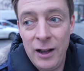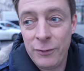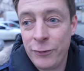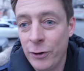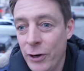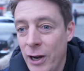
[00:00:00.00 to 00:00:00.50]

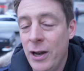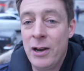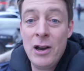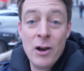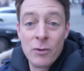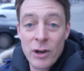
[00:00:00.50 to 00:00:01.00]
for
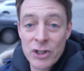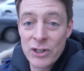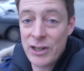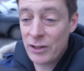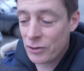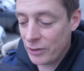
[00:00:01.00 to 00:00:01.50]

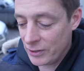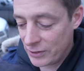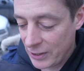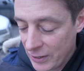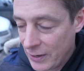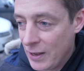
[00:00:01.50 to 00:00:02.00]
Russia's
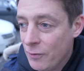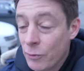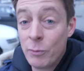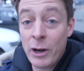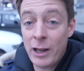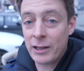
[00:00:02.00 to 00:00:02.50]
interests,
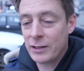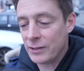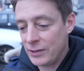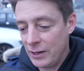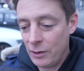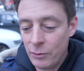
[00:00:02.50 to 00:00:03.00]
from what I can
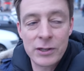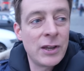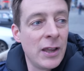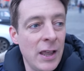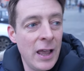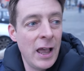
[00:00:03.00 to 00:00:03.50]
see
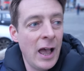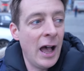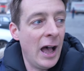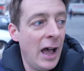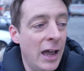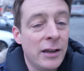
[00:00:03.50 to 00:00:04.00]
anyways.
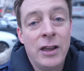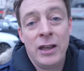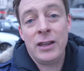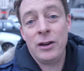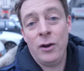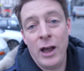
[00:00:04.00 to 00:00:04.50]
And,
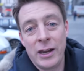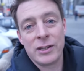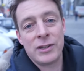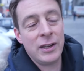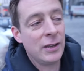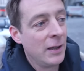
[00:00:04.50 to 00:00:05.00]
you know,
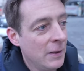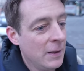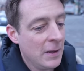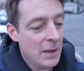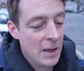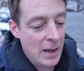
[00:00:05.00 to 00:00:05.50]
annexing
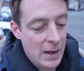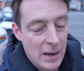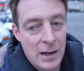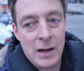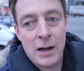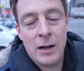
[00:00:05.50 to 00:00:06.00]

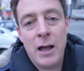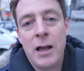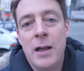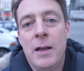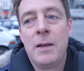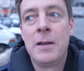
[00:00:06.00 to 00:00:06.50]

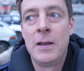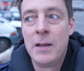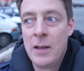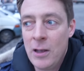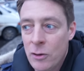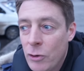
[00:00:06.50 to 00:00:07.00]

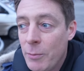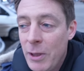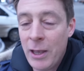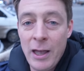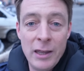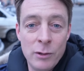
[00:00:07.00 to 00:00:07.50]

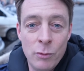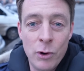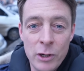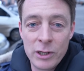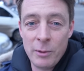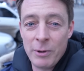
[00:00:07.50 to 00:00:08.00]
Crimea and the
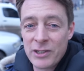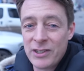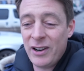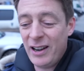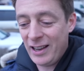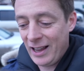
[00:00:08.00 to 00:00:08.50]
war in Donbass
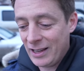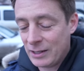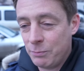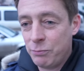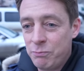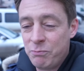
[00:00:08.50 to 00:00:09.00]
starting has
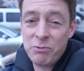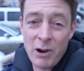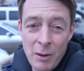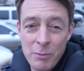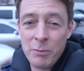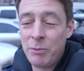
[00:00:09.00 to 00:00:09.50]

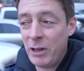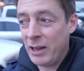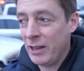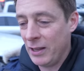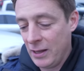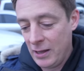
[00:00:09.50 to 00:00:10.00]

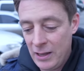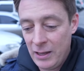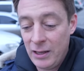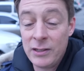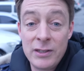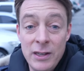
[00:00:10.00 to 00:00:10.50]
probably,
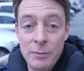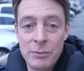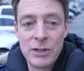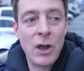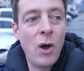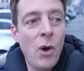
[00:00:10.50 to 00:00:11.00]
it
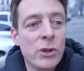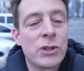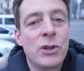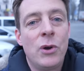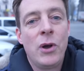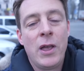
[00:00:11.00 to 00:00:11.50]
seems,
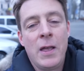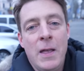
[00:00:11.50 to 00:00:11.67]
also